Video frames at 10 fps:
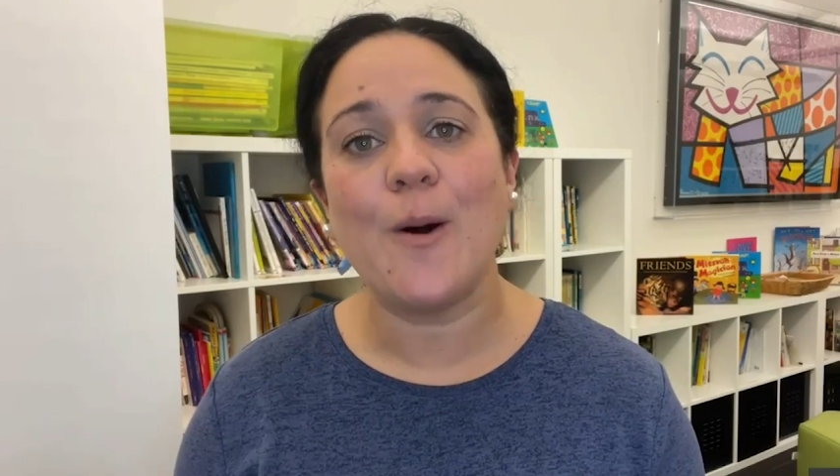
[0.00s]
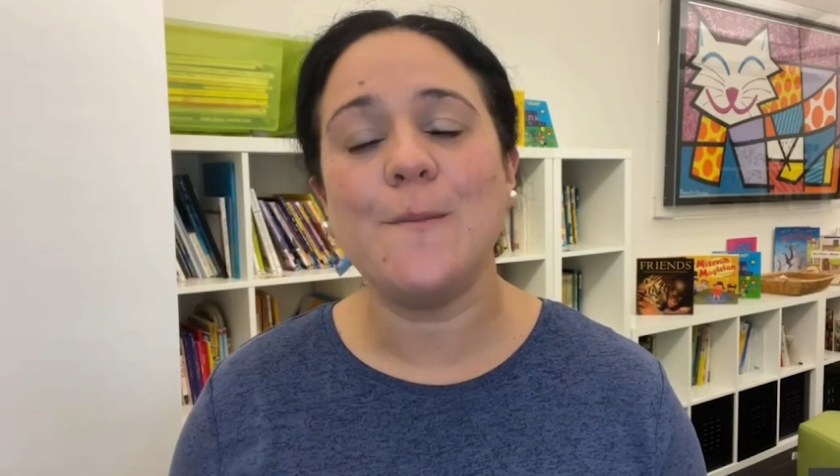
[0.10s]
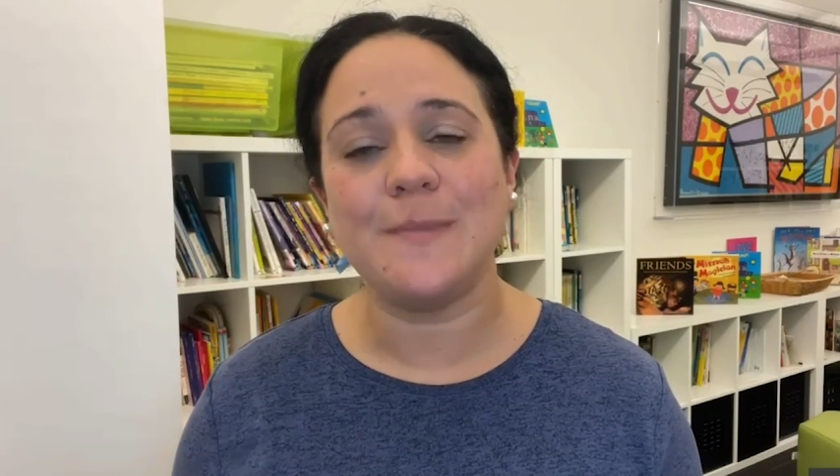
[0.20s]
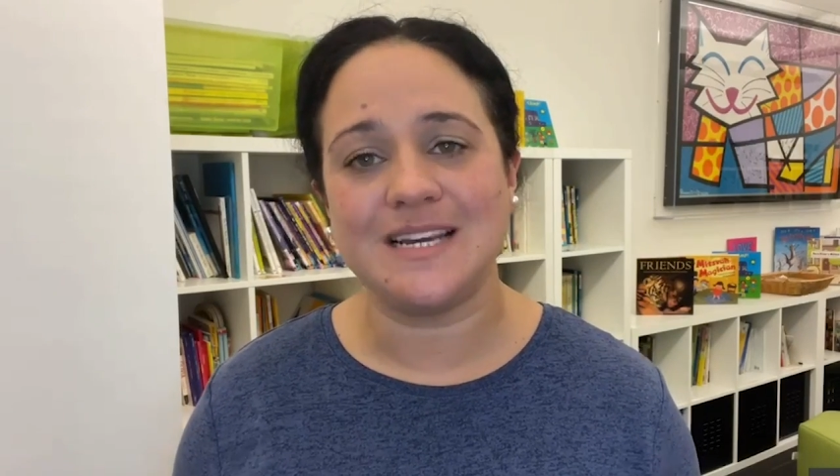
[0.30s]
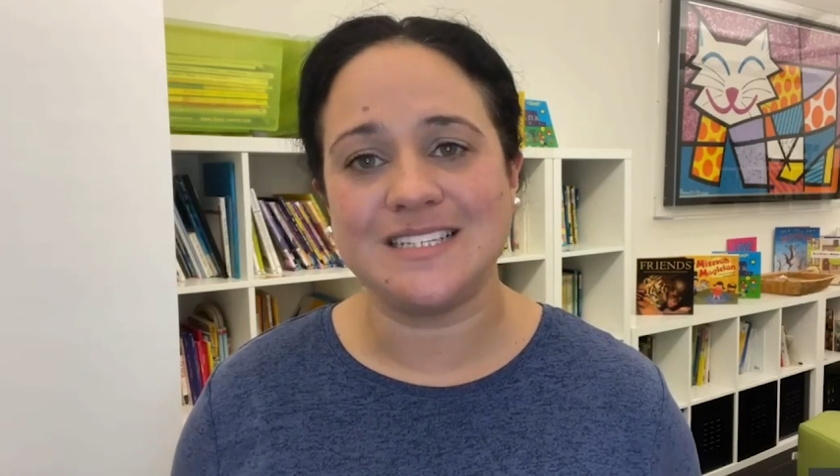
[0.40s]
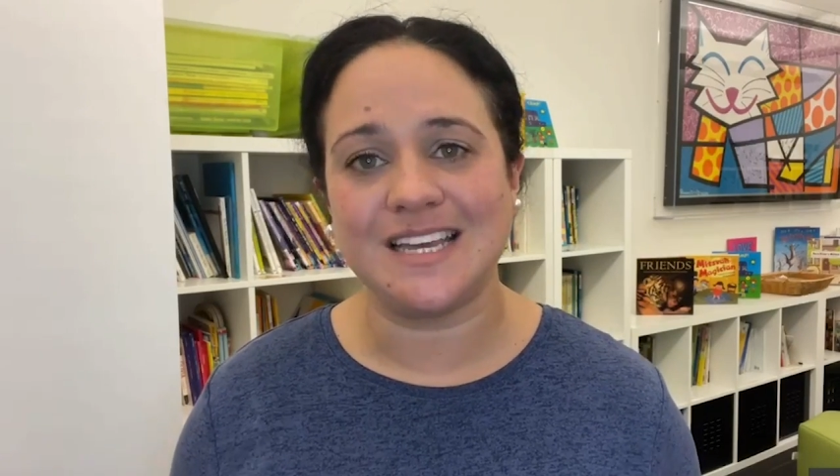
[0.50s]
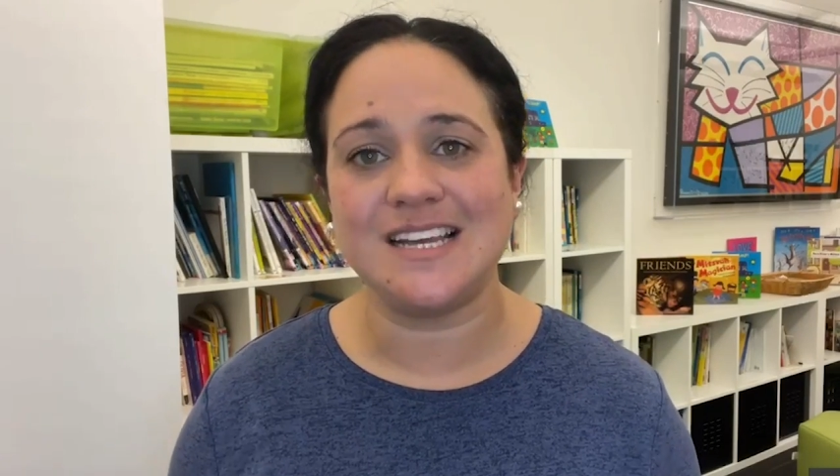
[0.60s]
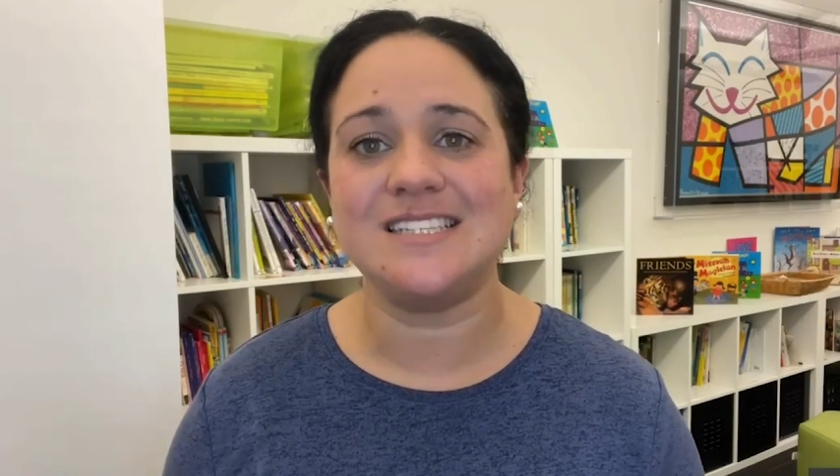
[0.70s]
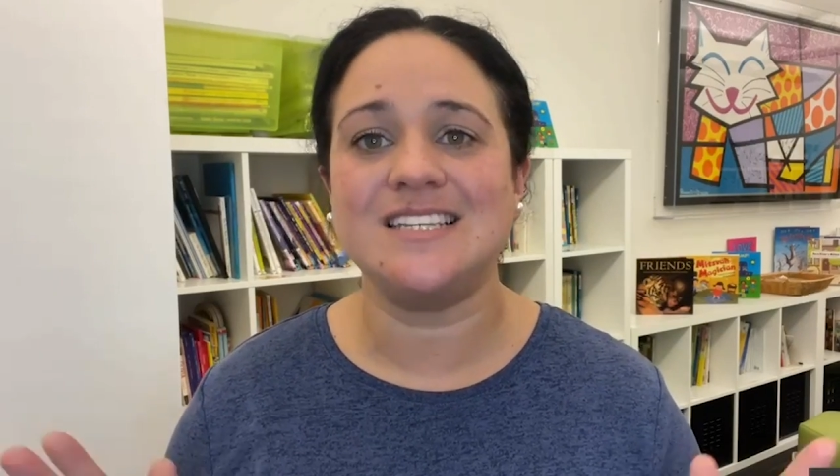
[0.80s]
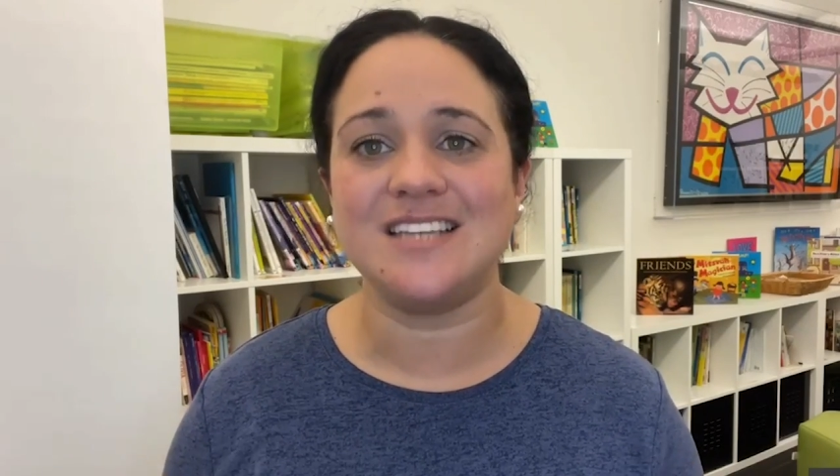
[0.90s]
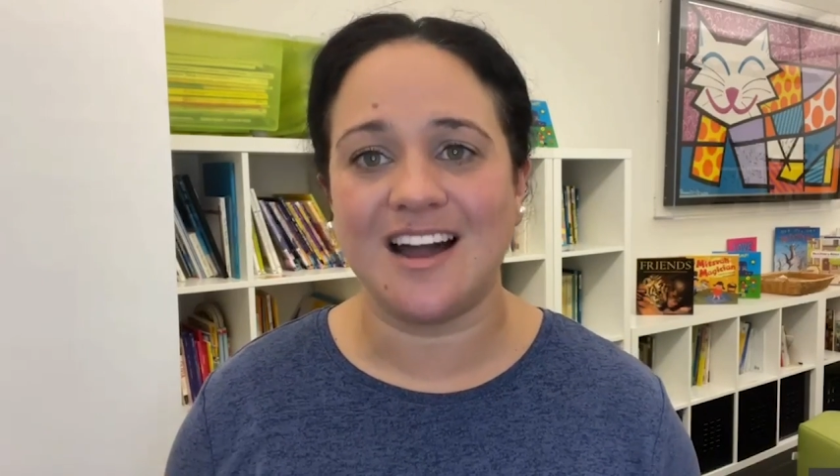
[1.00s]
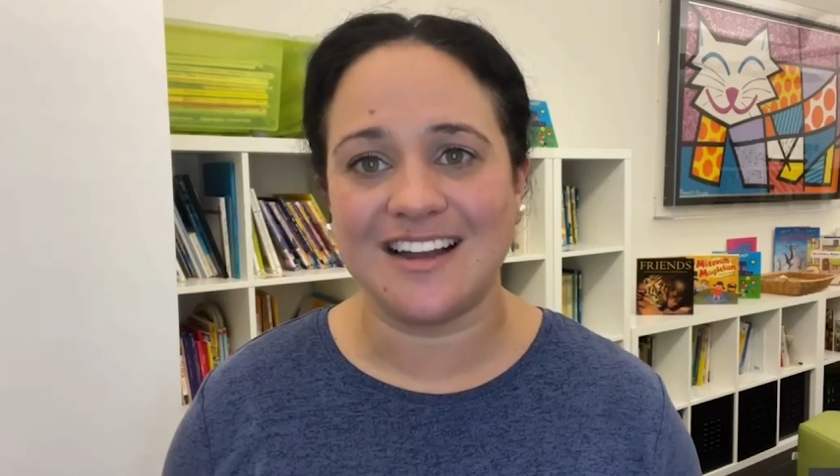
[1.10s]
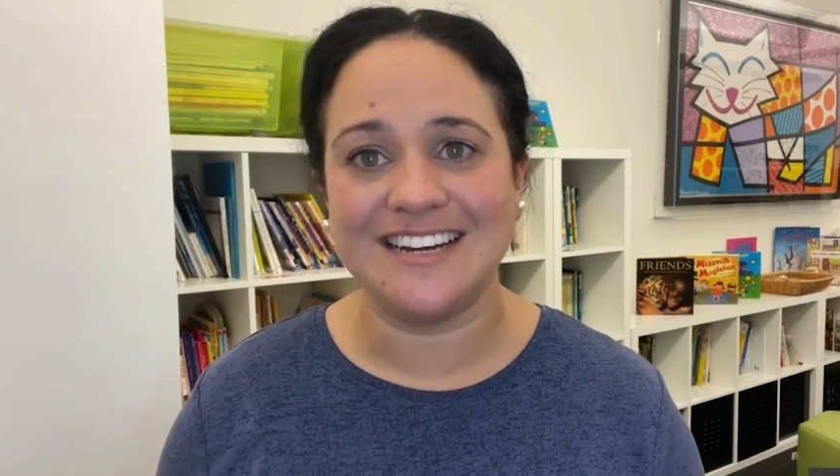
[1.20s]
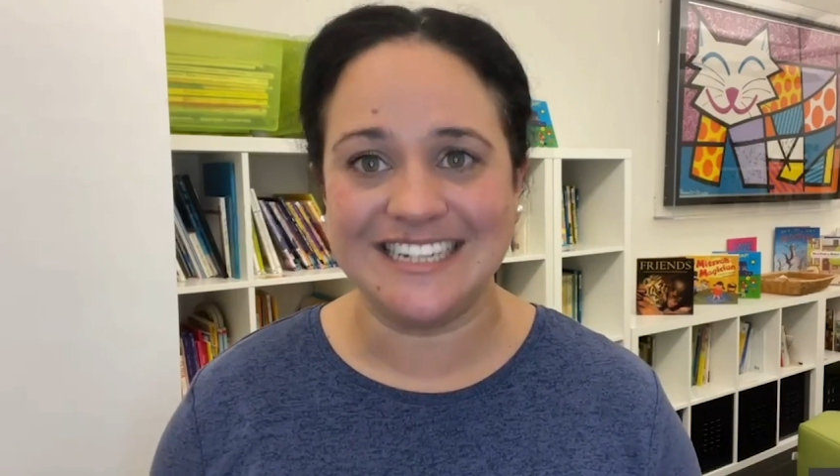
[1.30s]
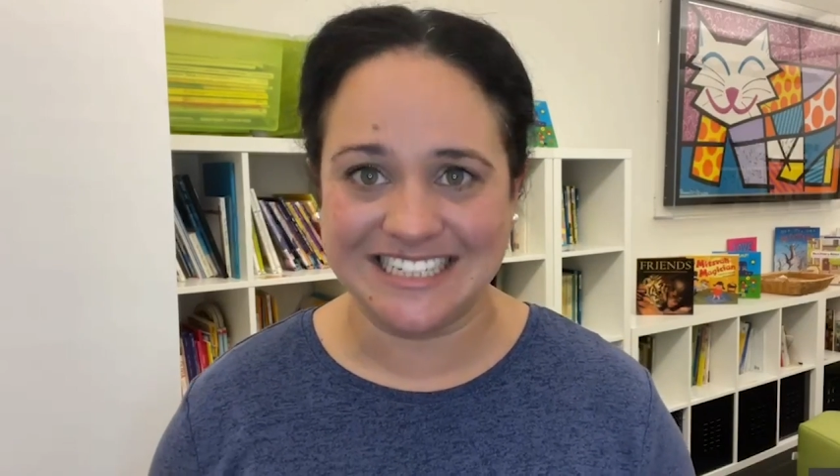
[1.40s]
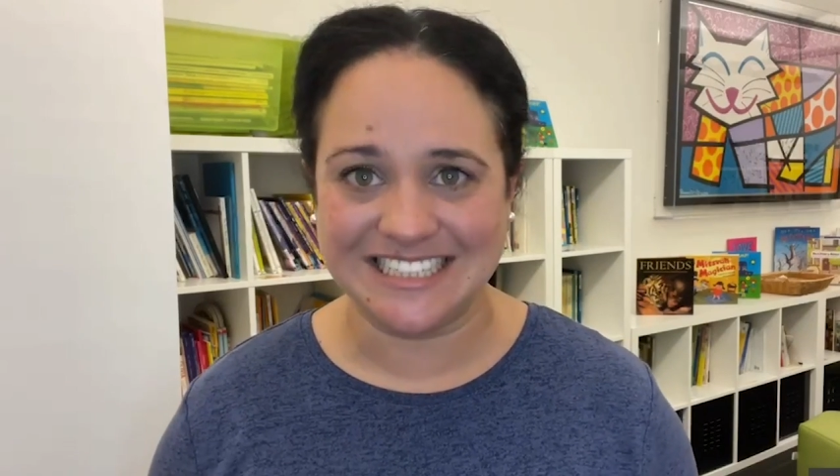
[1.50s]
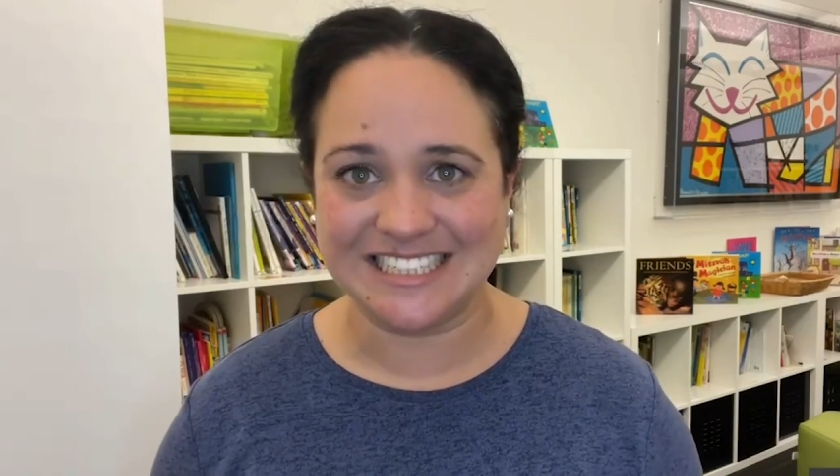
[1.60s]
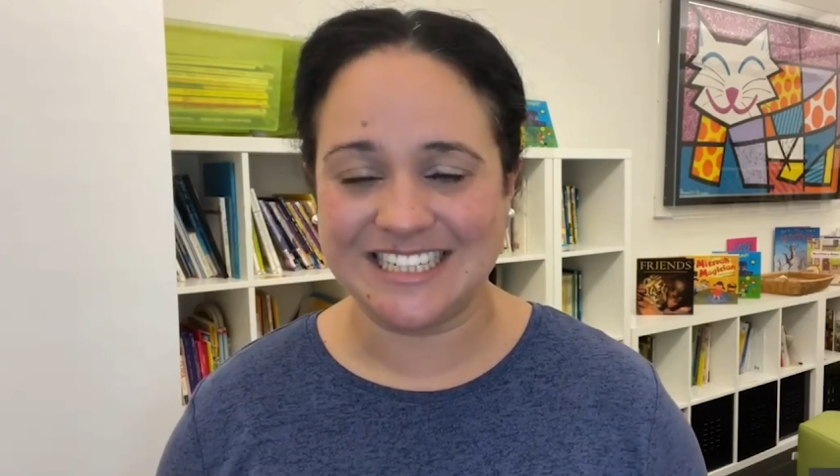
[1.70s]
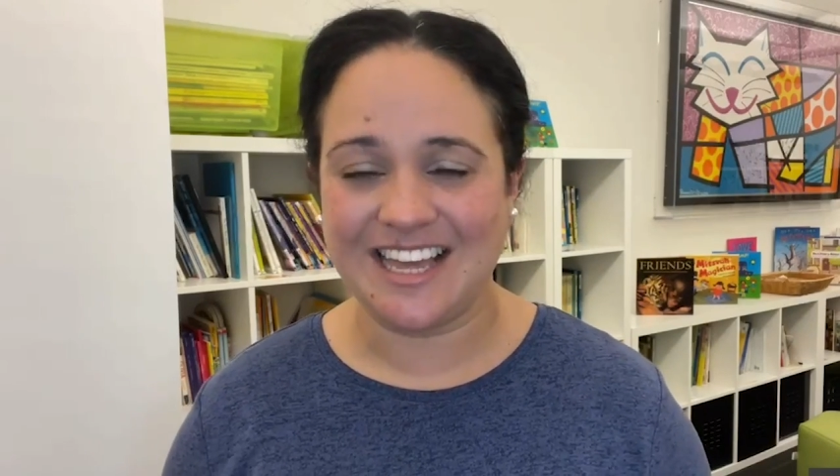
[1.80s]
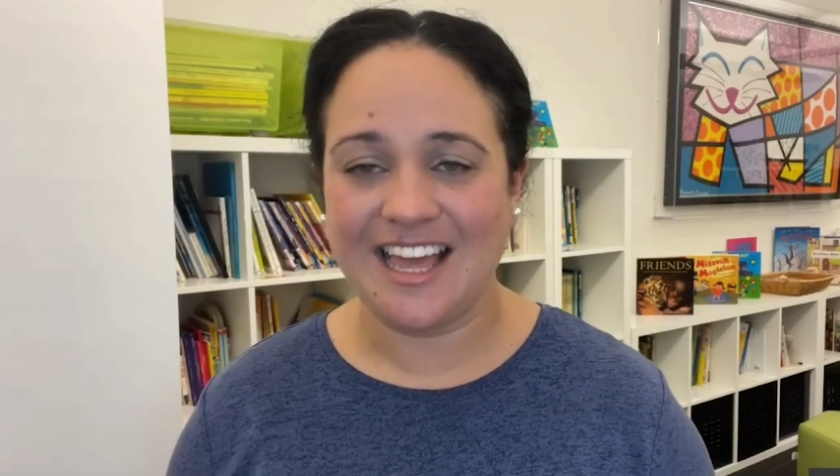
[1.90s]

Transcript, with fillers: amazing tzedakah is.